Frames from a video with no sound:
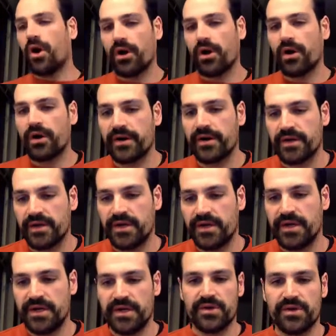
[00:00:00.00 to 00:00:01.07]
are,
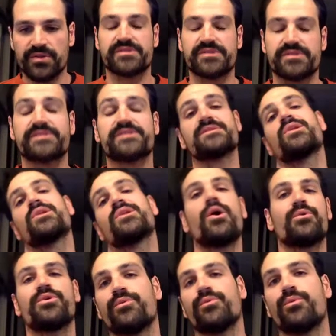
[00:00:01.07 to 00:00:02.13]
the
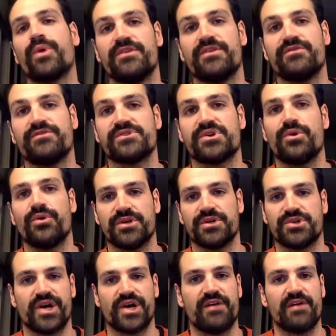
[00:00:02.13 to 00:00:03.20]
slower the wave is going to
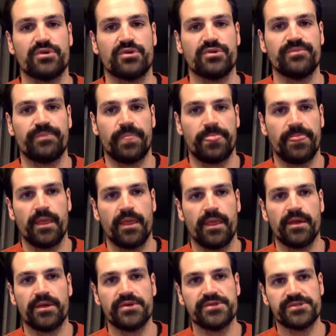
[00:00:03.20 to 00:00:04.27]
travel.
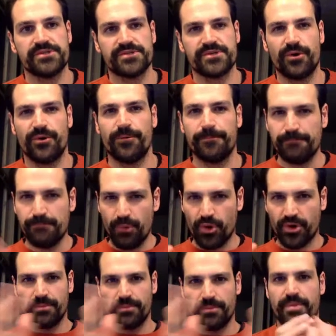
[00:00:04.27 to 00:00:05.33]
So
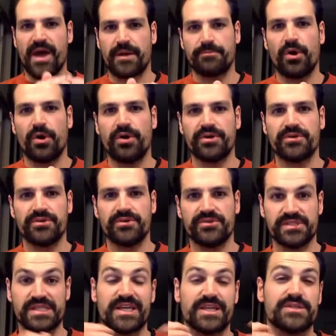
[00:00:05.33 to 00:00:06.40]
more compact
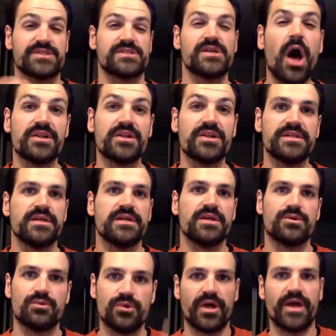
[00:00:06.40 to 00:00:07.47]
particles, like a solid,
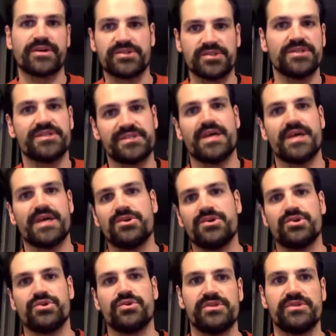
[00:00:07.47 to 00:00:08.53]
will actually
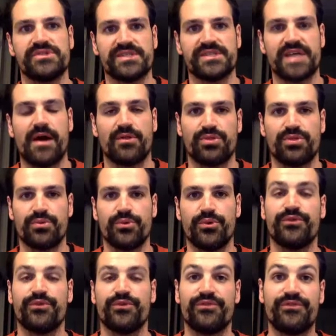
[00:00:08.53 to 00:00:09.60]
send sound
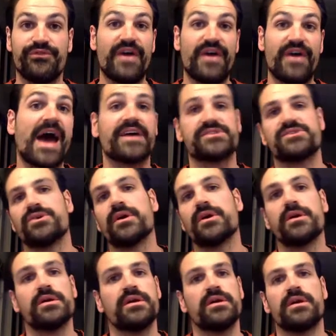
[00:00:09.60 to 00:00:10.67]
through faster